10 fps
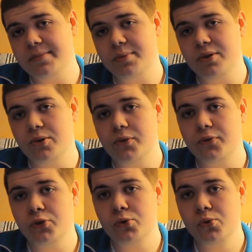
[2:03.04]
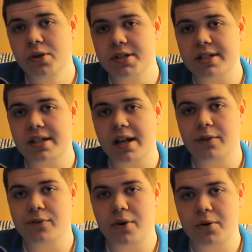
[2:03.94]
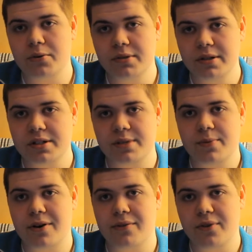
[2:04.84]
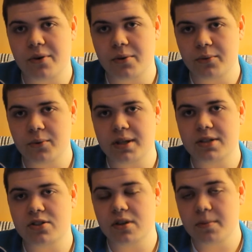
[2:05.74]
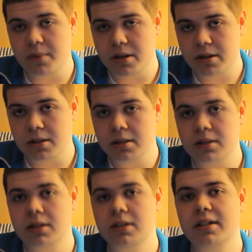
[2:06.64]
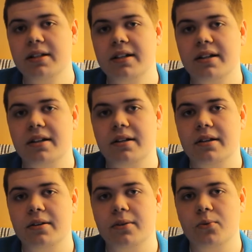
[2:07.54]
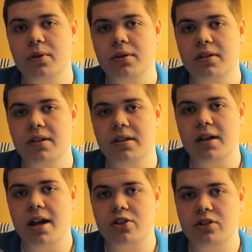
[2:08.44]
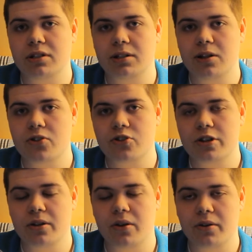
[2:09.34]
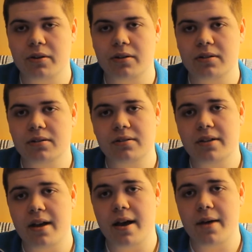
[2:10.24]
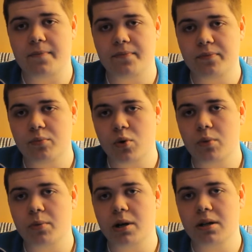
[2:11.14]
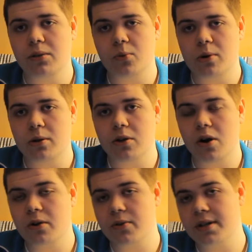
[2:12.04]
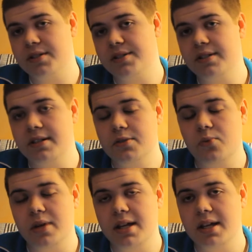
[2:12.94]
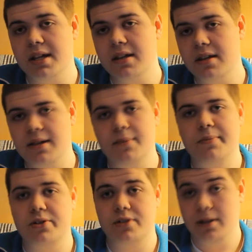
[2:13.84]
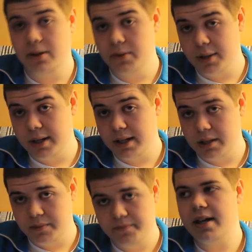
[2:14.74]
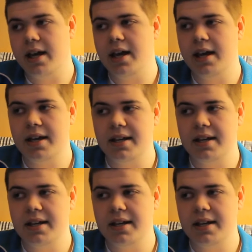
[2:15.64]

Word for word: PureView cell phone, smartphone with Symbian. Uh, they actually launched it on the Mobile World Congress this week in Barcelona. And